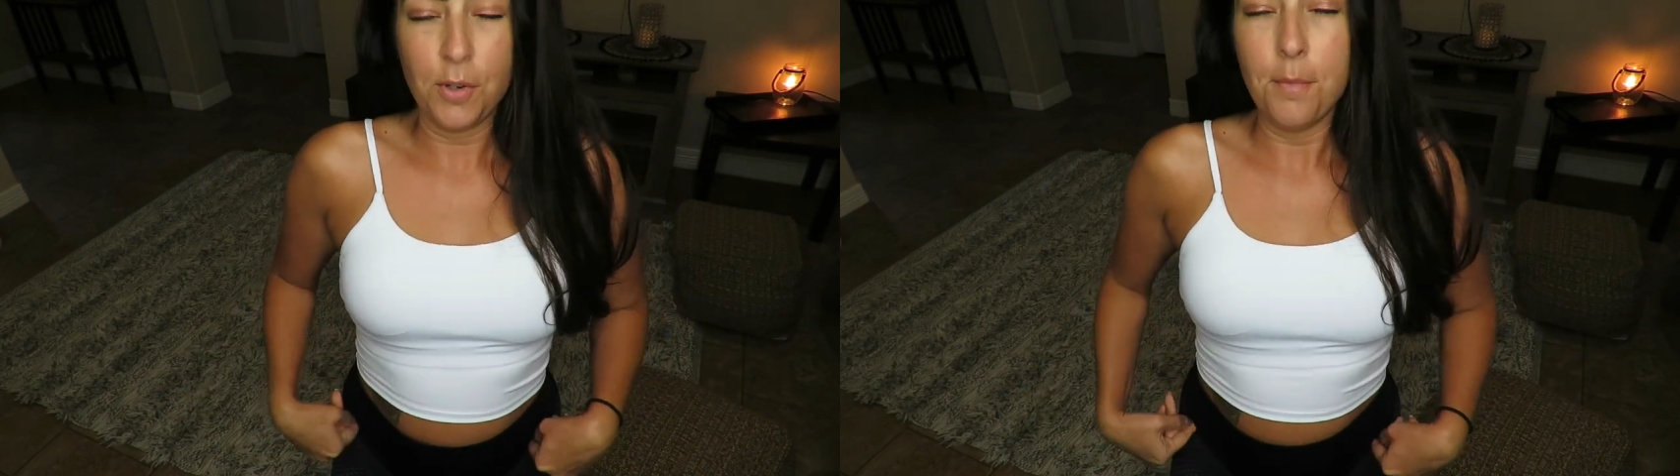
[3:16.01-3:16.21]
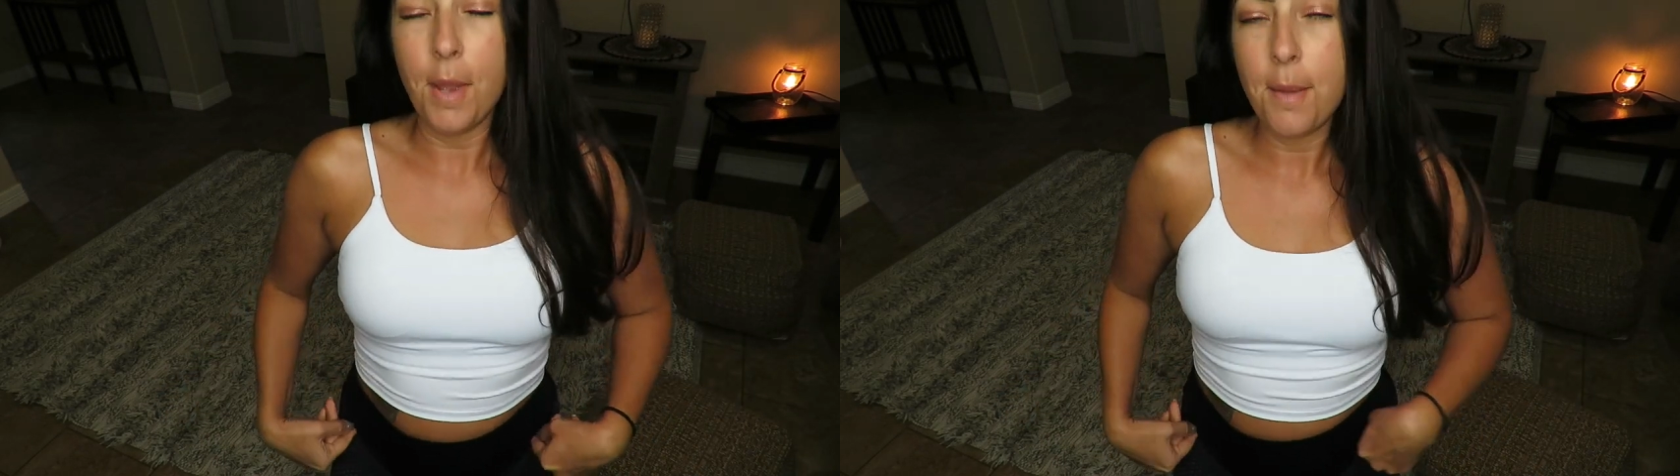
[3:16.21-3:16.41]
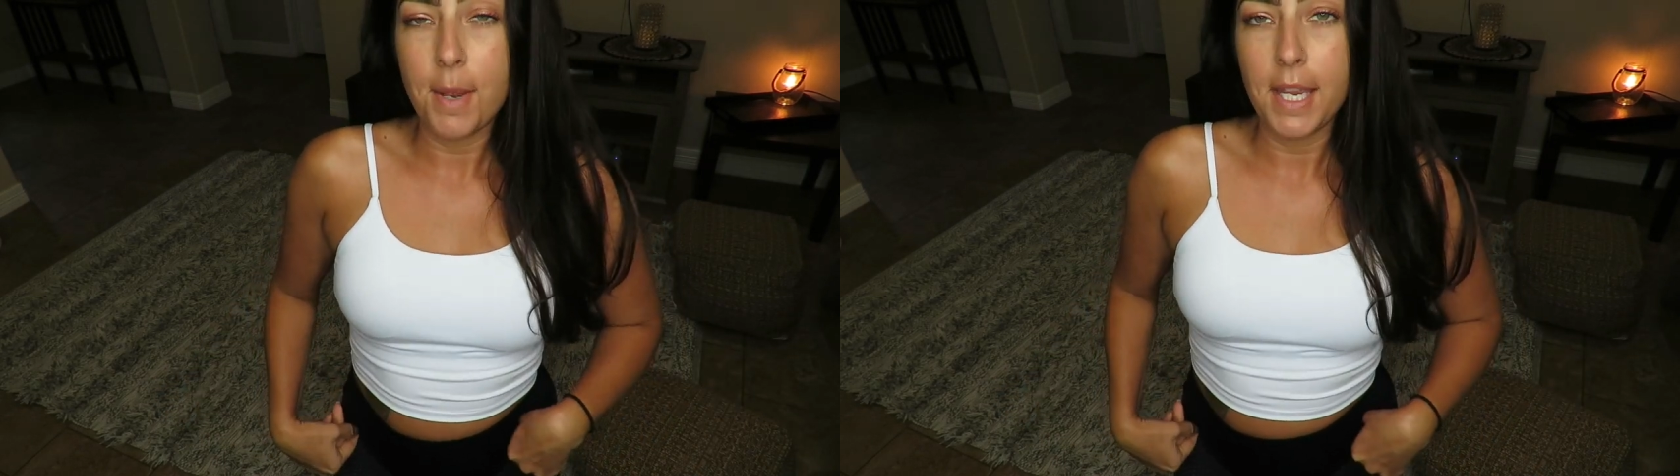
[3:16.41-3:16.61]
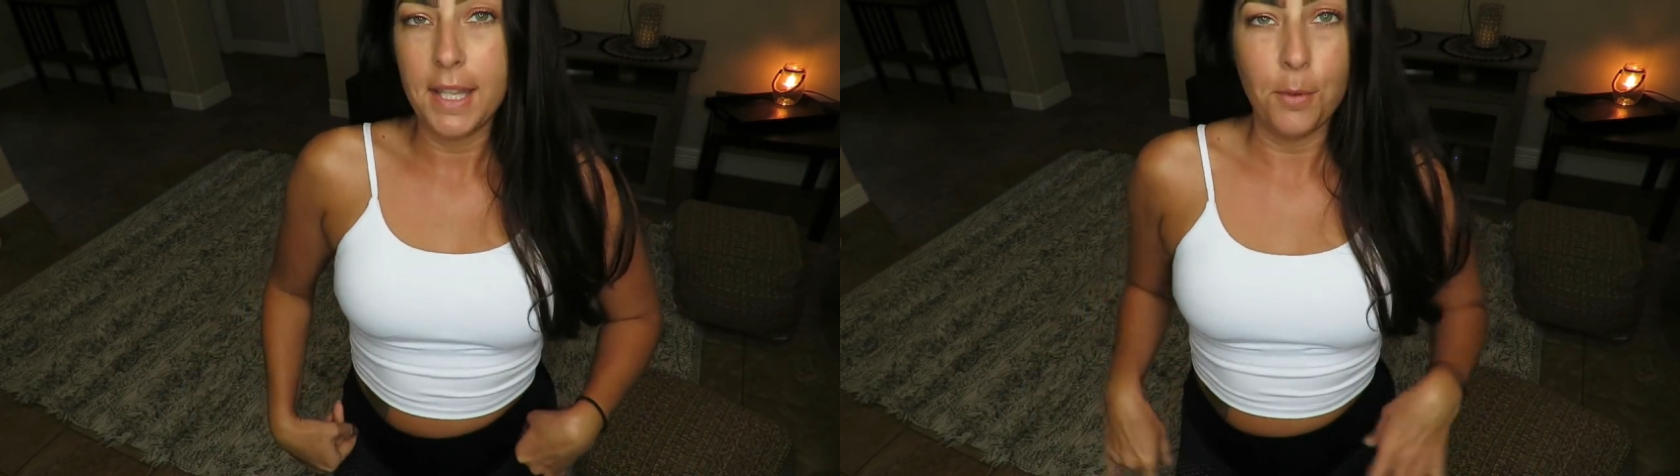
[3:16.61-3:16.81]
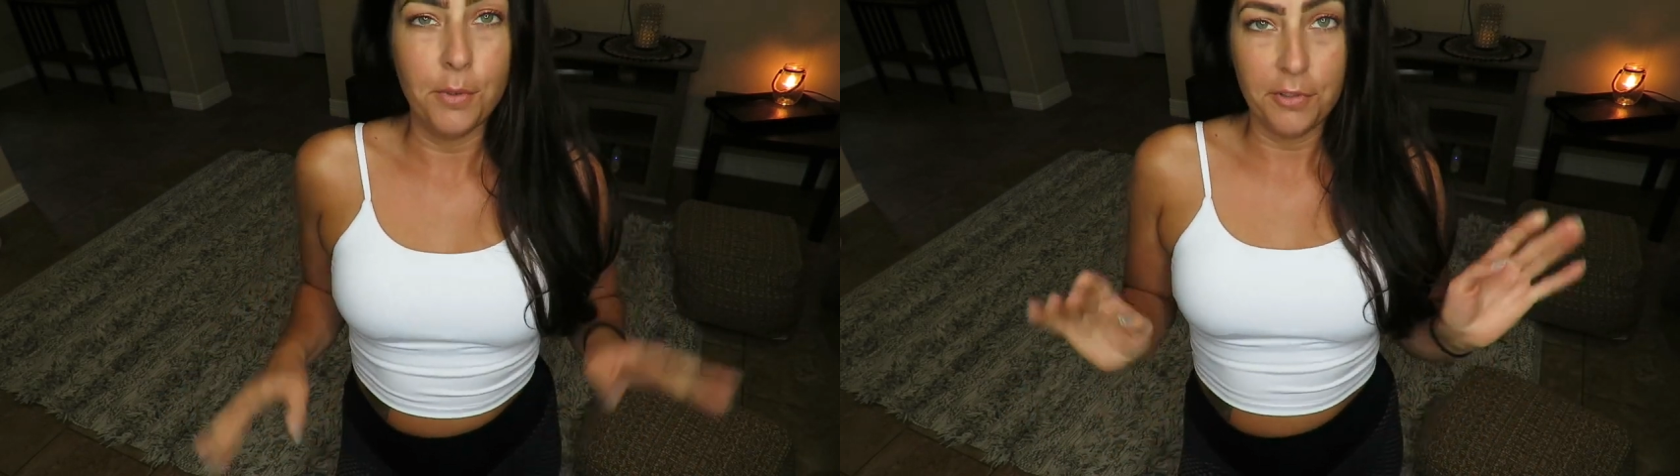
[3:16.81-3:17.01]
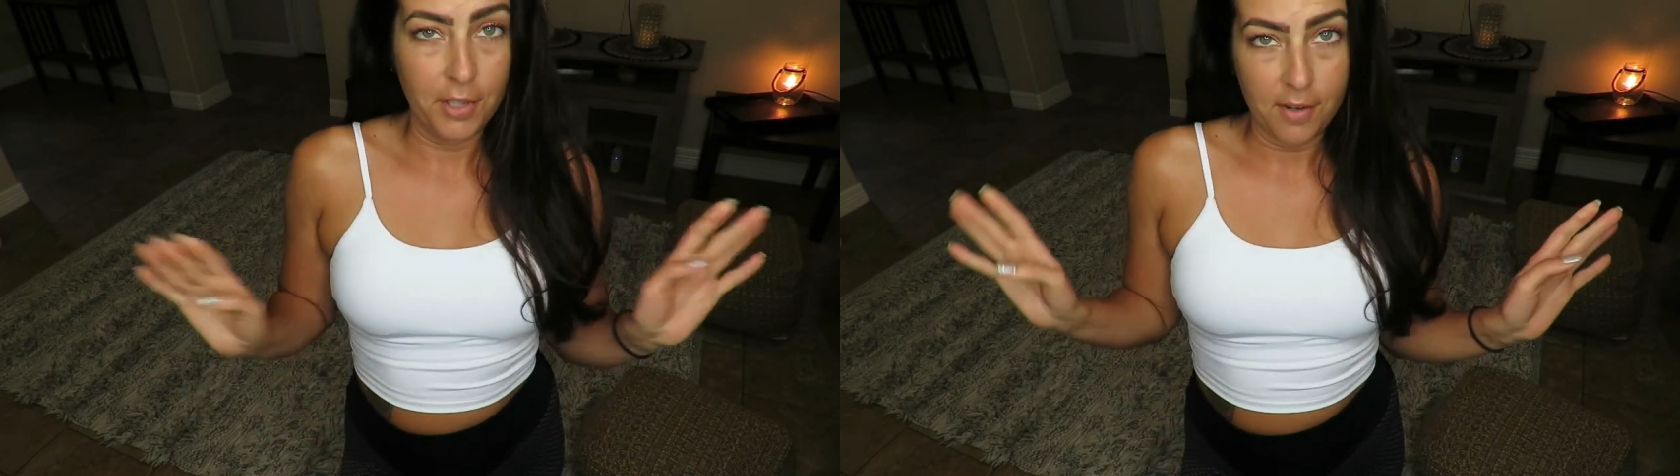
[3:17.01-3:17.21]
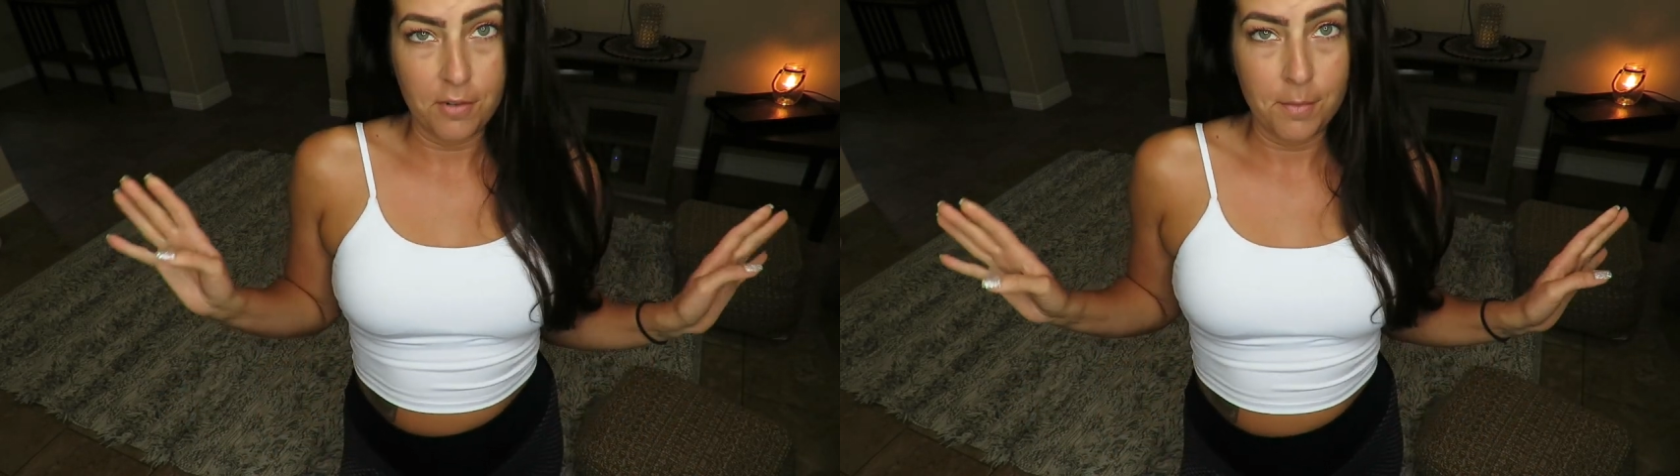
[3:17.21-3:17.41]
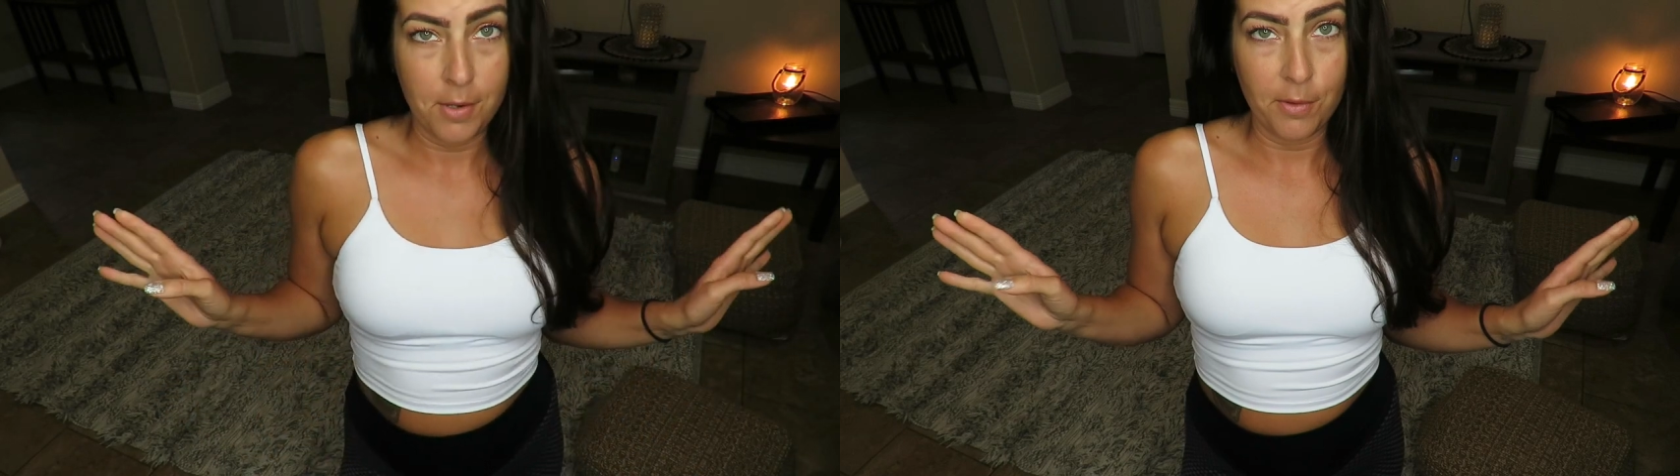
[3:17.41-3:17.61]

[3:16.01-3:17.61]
or in my mind, they will forever be